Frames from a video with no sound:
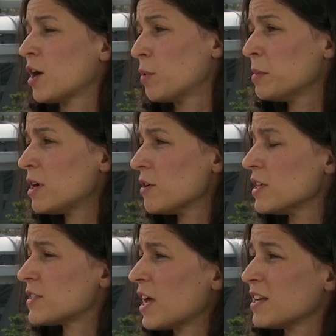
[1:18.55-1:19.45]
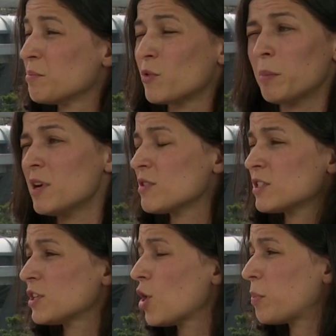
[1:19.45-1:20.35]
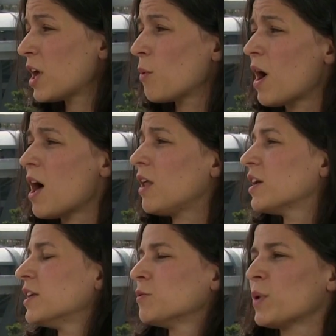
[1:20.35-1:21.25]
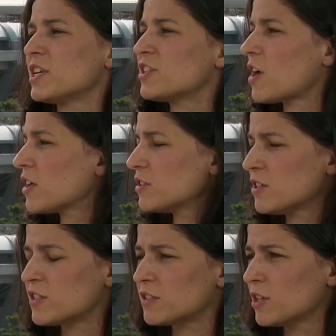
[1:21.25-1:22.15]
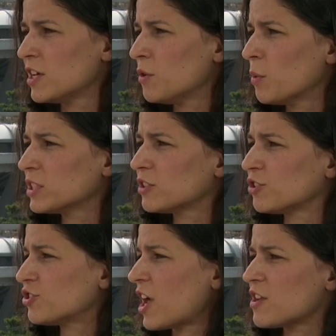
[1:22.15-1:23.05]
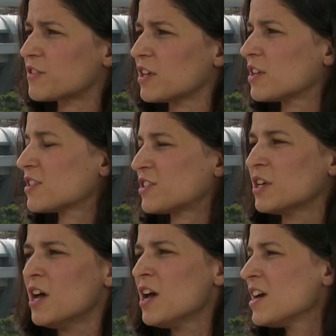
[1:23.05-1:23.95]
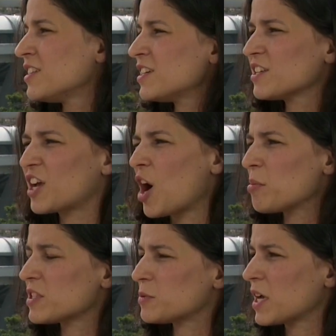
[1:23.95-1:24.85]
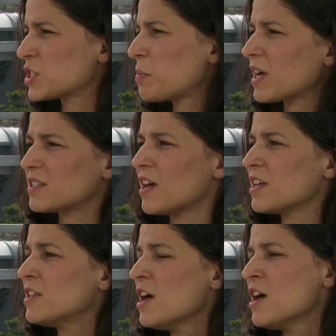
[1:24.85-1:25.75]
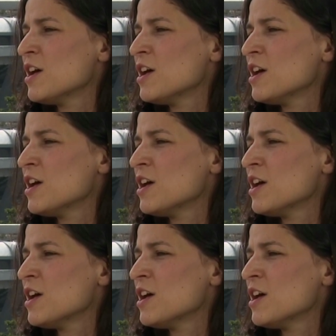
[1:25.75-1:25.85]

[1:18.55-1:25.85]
Ramirez, and Ramirez did not play well, and when he thought he wanted to change things, it didn't come as expected.